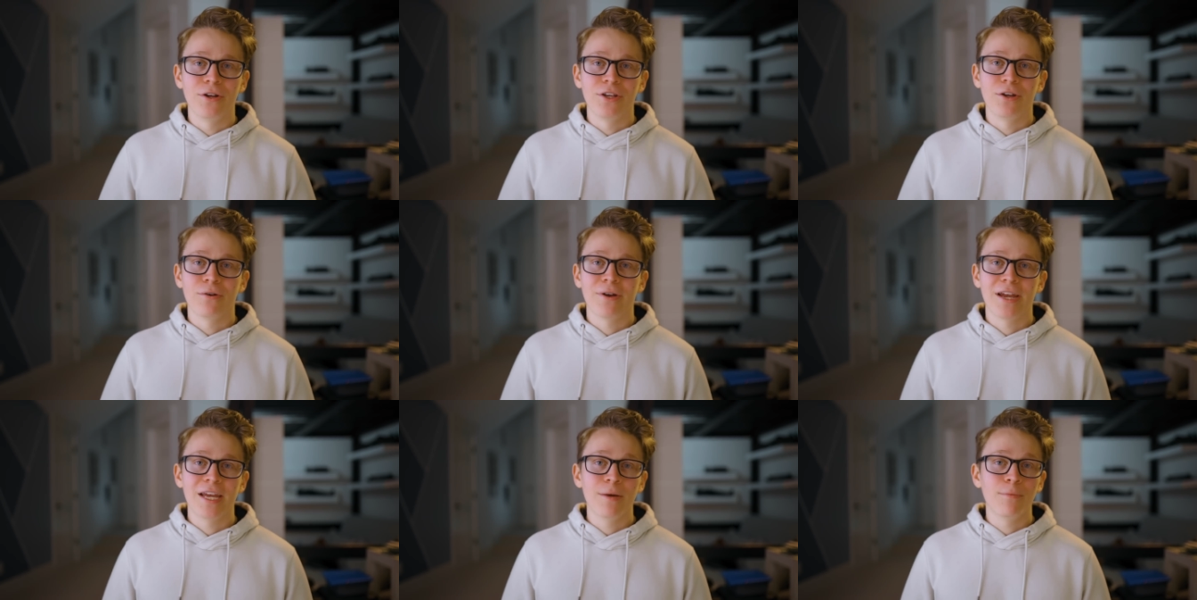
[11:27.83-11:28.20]

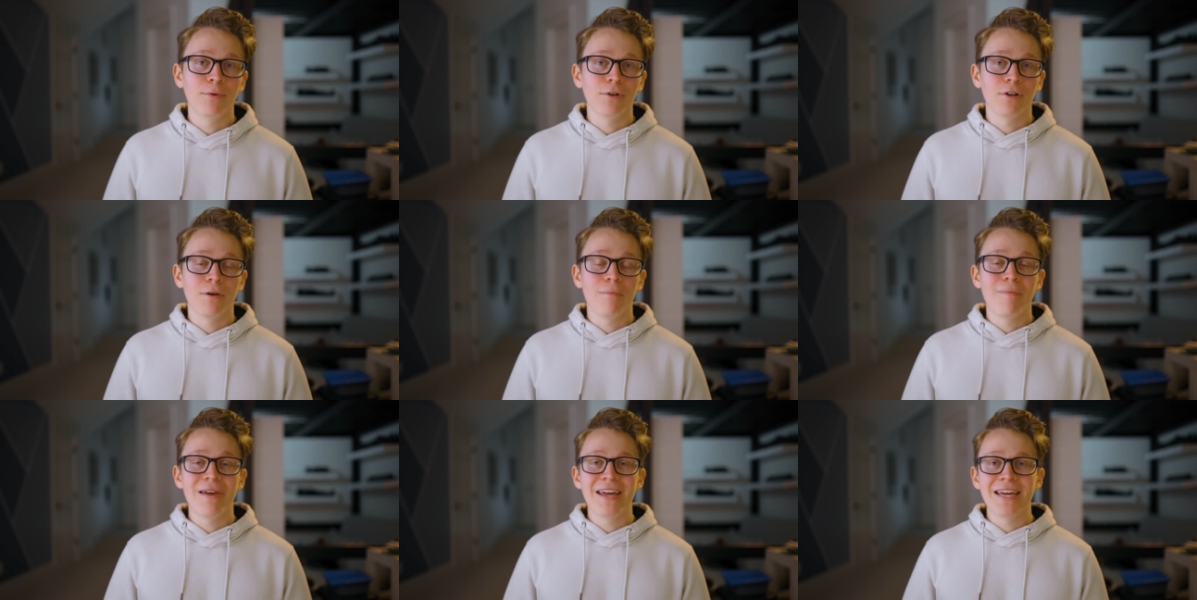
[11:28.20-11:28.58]
You're
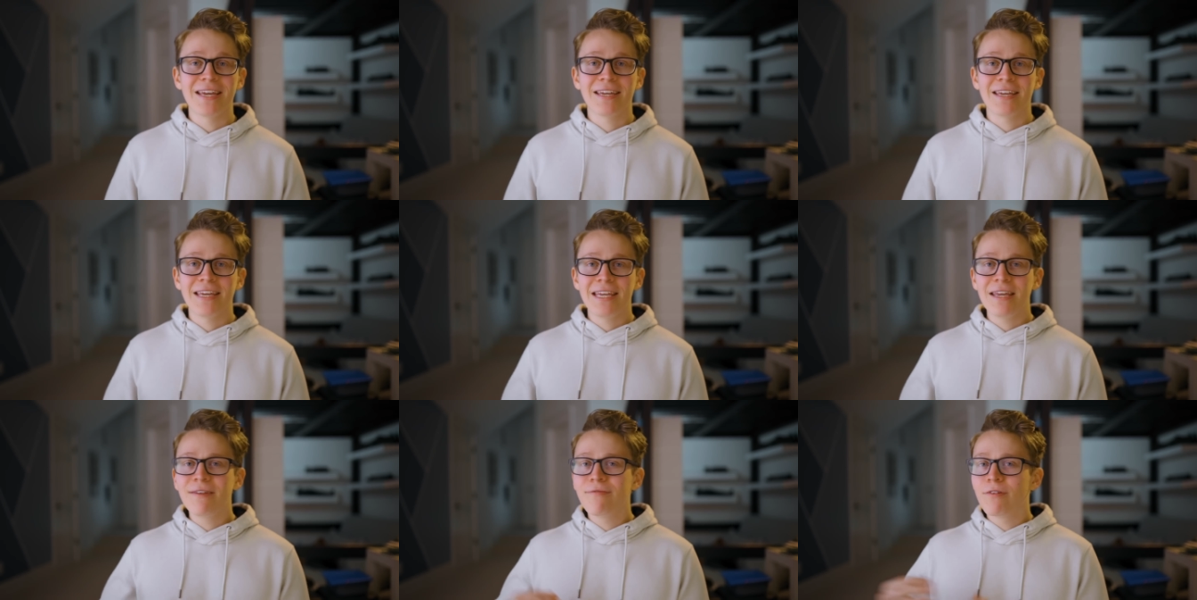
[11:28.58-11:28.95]
able to
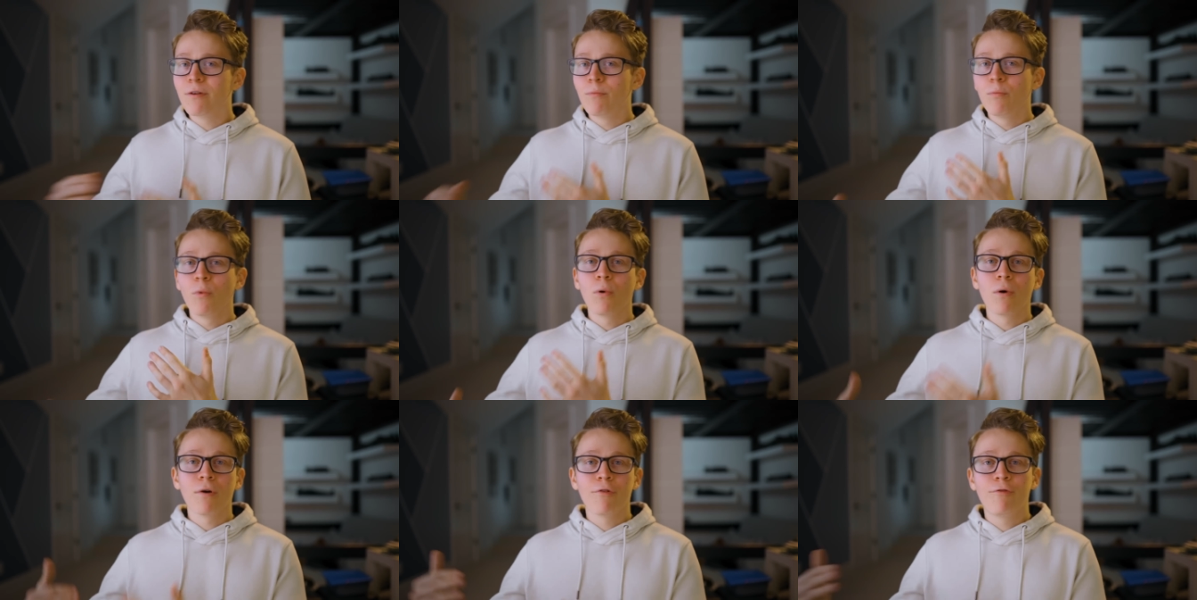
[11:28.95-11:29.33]
make
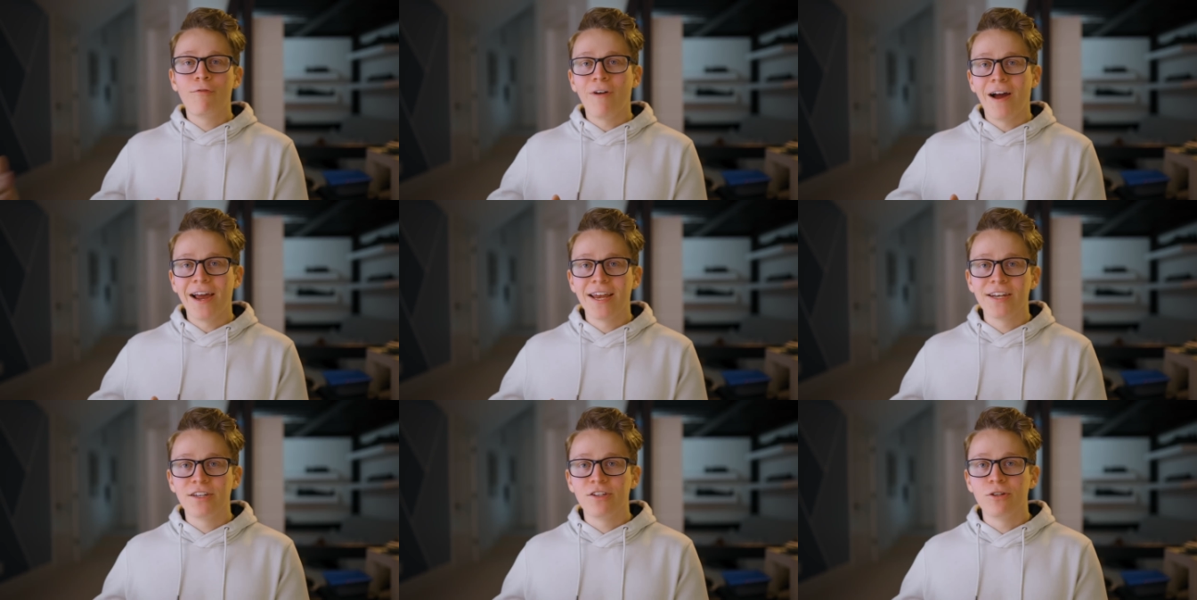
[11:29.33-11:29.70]
even more
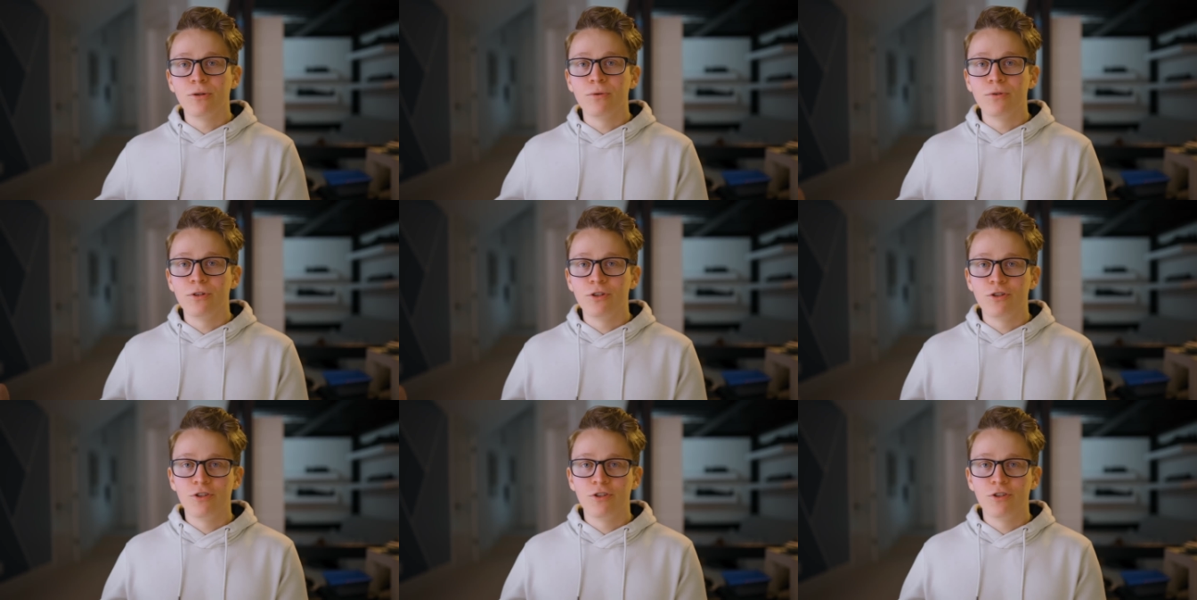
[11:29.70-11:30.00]
fine-tuned